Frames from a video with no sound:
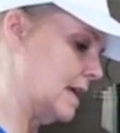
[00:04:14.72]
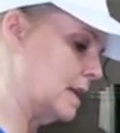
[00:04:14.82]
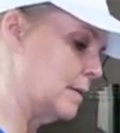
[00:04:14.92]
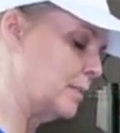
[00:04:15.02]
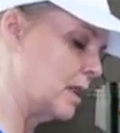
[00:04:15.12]

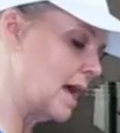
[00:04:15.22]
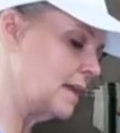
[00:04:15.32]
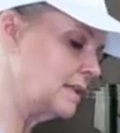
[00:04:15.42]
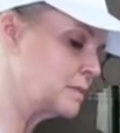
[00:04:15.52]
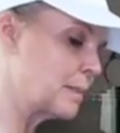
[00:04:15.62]
And I'm
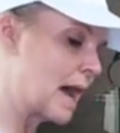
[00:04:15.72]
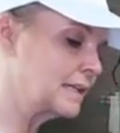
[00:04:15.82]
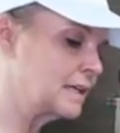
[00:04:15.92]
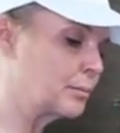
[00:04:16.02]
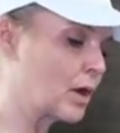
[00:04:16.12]
applying this
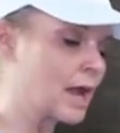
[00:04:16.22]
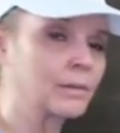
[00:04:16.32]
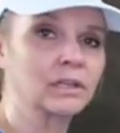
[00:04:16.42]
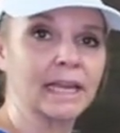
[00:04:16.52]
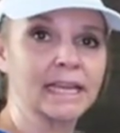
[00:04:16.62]
bonding
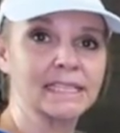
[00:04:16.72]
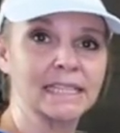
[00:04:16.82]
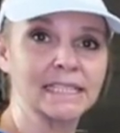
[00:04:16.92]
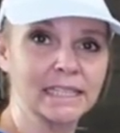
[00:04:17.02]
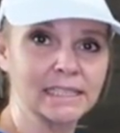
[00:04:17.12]
primer. Like I
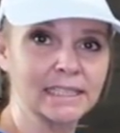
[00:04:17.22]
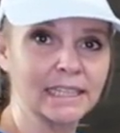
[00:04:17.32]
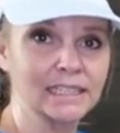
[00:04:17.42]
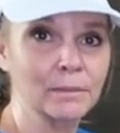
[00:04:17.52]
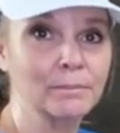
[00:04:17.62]
said, Slick
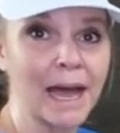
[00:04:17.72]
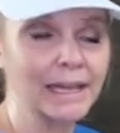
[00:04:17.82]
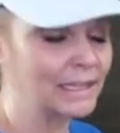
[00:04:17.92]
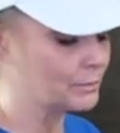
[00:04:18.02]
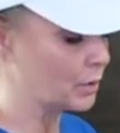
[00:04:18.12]
Stick is a
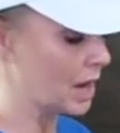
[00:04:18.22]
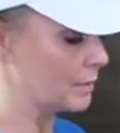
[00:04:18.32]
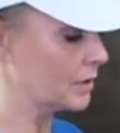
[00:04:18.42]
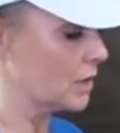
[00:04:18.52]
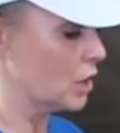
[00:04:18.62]
bonding
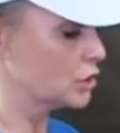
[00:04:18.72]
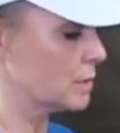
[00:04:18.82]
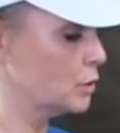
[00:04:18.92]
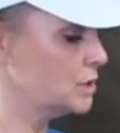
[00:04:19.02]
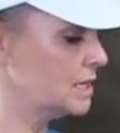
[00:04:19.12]
primer. So
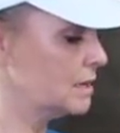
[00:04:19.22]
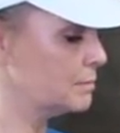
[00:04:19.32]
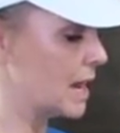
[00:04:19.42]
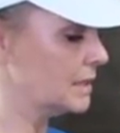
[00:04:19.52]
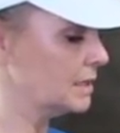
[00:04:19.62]
I'm using a
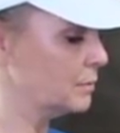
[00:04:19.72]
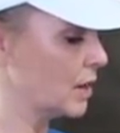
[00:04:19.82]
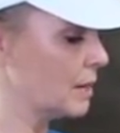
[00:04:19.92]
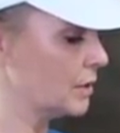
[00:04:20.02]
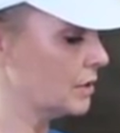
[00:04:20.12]
bonding
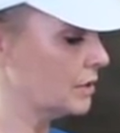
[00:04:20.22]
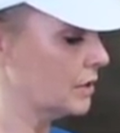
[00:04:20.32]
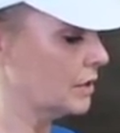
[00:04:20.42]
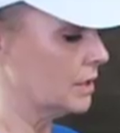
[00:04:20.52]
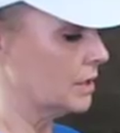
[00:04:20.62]

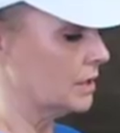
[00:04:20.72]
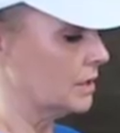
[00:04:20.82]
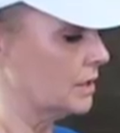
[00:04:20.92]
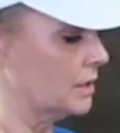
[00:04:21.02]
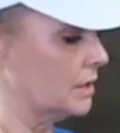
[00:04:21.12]
primer
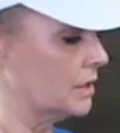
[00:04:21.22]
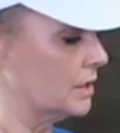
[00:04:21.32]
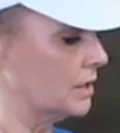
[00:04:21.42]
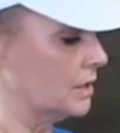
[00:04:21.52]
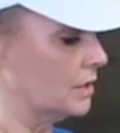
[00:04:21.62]

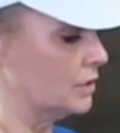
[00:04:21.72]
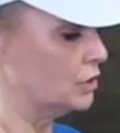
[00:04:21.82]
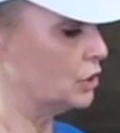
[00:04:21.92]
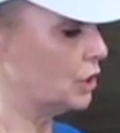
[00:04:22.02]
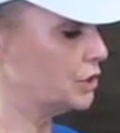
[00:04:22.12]

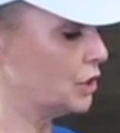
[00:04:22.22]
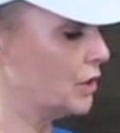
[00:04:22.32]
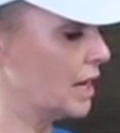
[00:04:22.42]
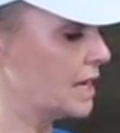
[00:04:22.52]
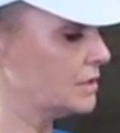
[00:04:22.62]
just so
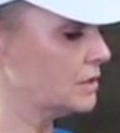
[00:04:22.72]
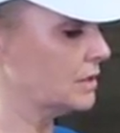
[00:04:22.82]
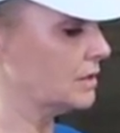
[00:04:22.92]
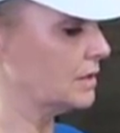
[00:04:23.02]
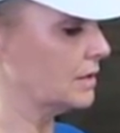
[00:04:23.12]
that I'm
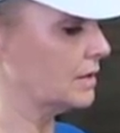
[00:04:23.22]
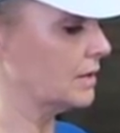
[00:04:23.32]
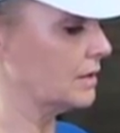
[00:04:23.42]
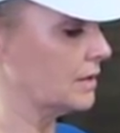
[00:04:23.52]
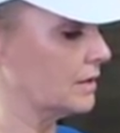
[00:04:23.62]

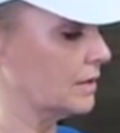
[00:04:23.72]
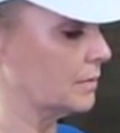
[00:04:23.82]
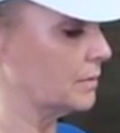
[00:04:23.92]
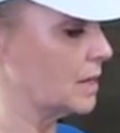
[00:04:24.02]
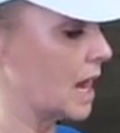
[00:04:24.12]

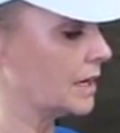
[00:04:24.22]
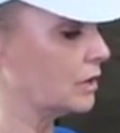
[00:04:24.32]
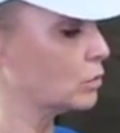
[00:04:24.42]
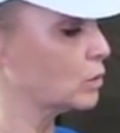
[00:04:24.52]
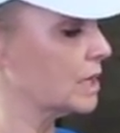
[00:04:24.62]
not
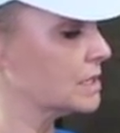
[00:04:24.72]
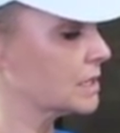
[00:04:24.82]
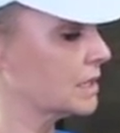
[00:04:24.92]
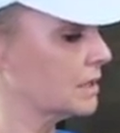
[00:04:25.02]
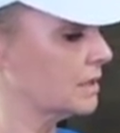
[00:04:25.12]
gonna
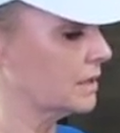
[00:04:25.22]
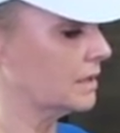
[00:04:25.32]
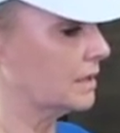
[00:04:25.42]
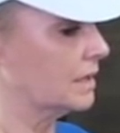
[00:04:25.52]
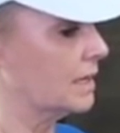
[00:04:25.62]
risk
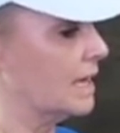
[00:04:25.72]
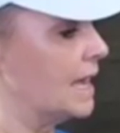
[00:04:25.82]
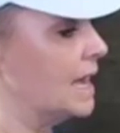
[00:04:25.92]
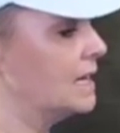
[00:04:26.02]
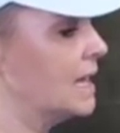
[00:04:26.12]

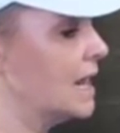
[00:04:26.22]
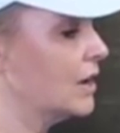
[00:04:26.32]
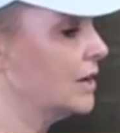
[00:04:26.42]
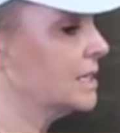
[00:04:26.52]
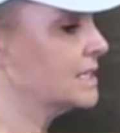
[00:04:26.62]
any
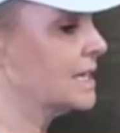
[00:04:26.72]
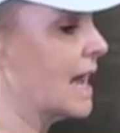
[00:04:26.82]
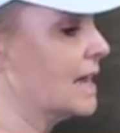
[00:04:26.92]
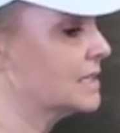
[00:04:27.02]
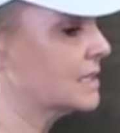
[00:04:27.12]
areas
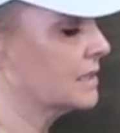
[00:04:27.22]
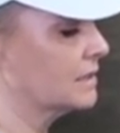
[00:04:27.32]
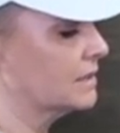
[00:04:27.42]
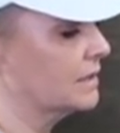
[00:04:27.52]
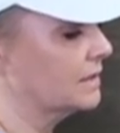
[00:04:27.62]
not
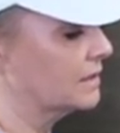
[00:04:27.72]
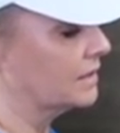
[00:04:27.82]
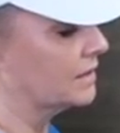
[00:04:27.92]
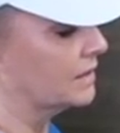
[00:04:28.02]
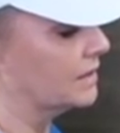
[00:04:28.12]

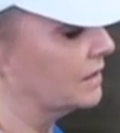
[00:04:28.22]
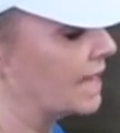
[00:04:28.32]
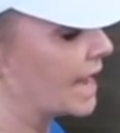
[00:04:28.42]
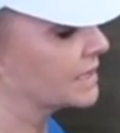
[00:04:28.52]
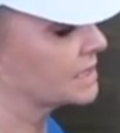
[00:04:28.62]

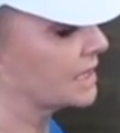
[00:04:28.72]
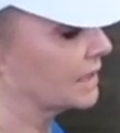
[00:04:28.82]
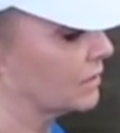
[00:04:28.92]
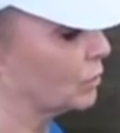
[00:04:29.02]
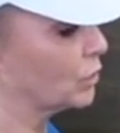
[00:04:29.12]

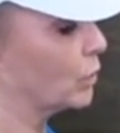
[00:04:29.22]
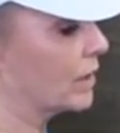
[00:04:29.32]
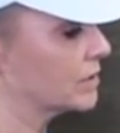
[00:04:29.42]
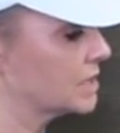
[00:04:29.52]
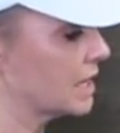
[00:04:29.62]
lasting with
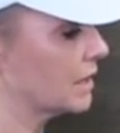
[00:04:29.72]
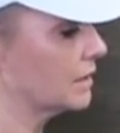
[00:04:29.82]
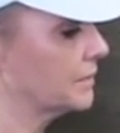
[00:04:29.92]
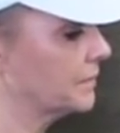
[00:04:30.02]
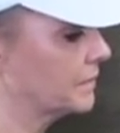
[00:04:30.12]
wear and
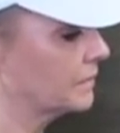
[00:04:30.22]
tear.